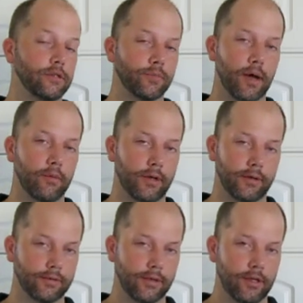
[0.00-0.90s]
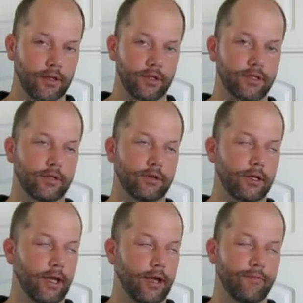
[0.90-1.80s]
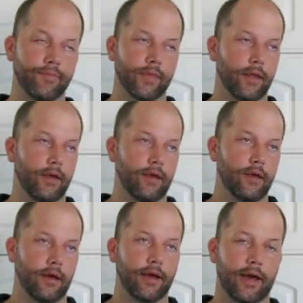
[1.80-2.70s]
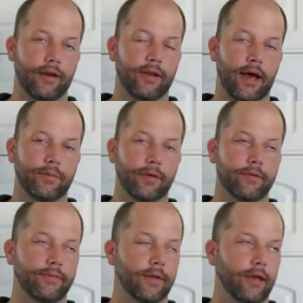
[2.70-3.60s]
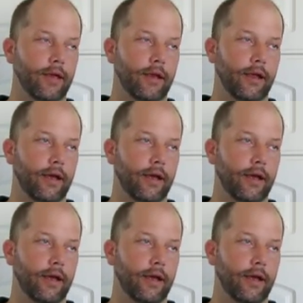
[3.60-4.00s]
you'll probably listen to today. I got adopted, and